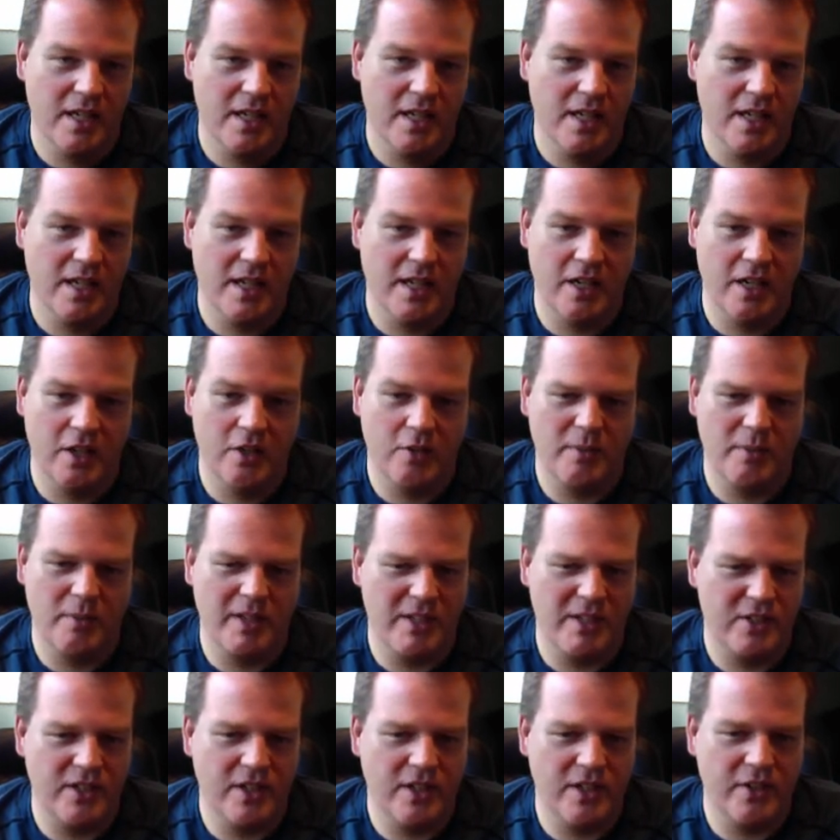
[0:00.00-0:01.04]

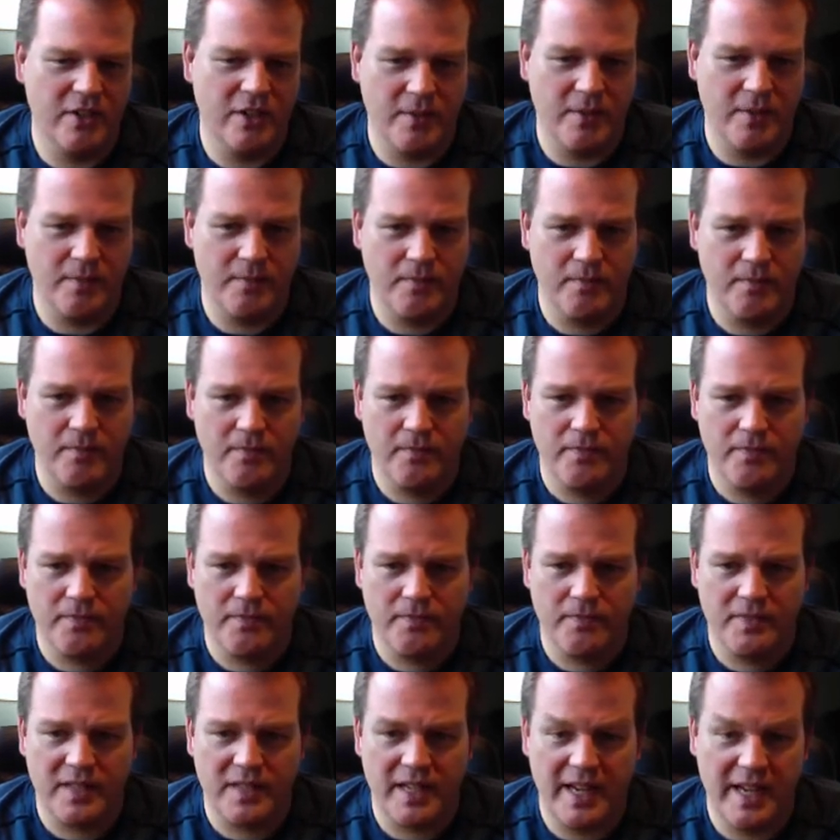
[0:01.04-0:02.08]
etc.
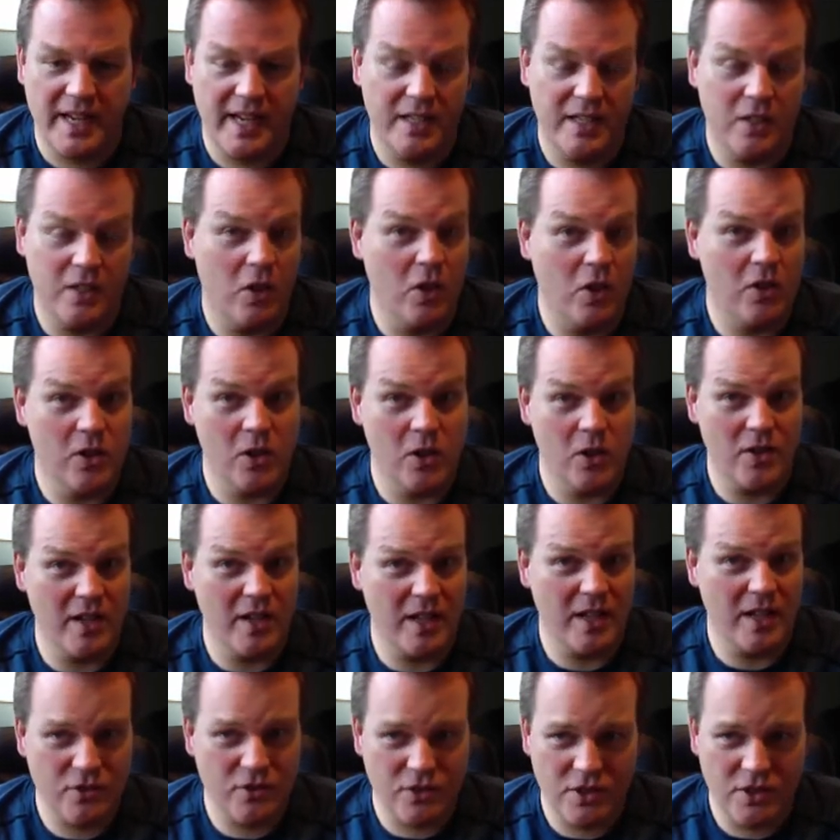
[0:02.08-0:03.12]
And although
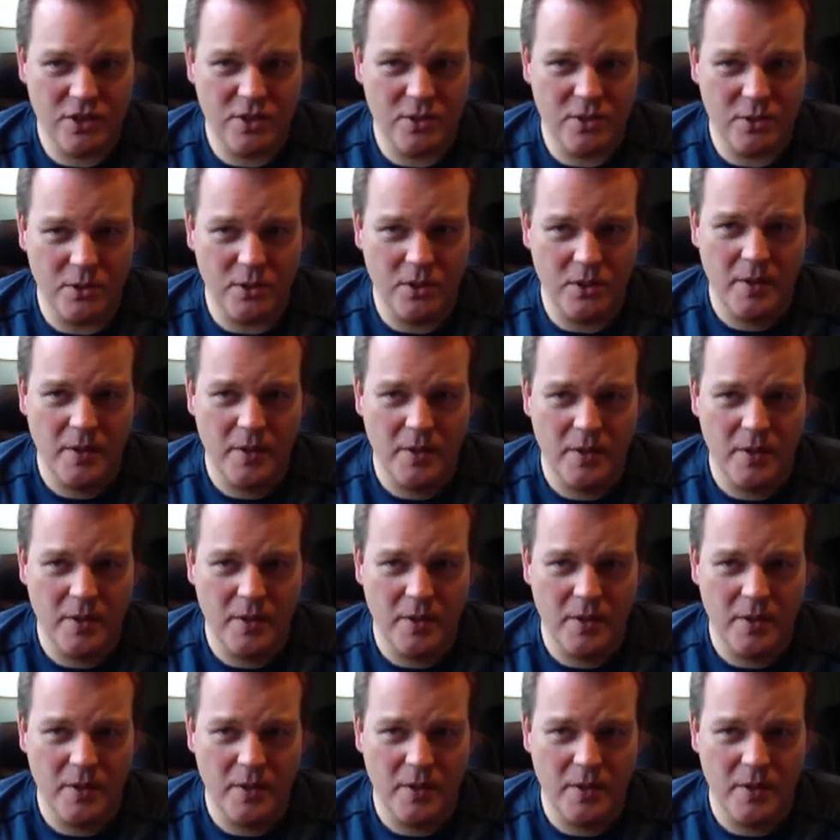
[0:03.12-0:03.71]
that's true,